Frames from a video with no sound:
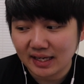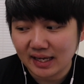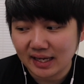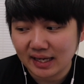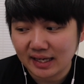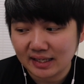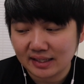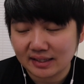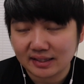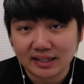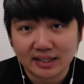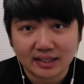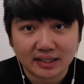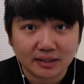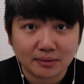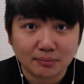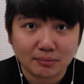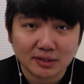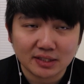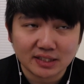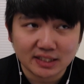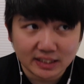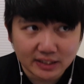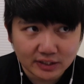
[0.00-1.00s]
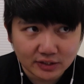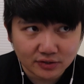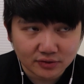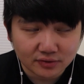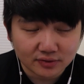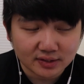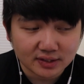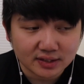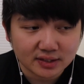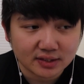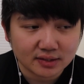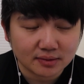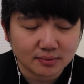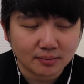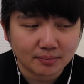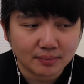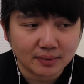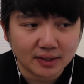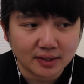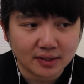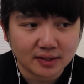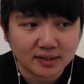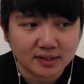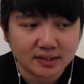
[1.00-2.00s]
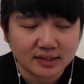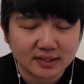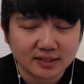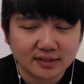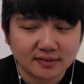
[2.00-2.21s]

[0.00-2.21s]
And that can be dangerous because